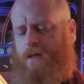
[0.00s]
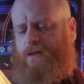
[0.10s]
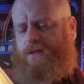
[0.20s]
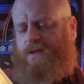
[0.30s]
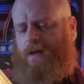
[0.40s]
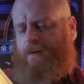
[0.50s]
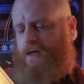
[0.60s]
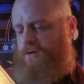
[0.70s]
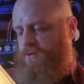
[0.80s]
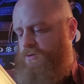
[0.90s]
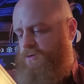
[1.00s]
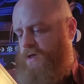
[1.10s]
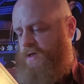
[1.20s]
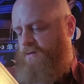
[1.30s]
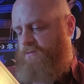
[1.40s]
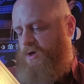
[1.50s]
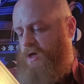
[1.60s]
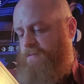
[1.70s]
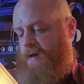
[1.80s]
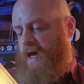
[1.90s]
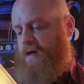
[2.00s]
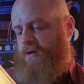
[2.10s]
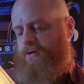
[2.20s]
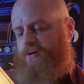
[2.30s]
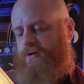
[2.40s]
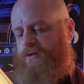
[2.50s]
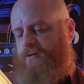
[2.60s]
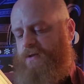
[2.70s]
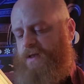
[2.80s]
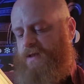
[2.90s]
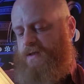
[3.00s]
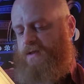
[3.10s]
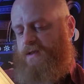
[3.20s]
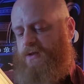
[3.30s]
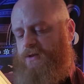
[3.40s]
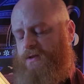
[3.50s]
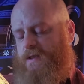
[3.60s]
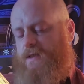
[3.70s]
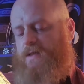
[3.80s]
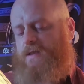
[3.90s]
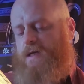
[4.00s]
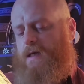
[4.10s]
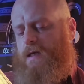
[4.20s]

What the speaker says: Some I knew had gone mad under circumstances such as these,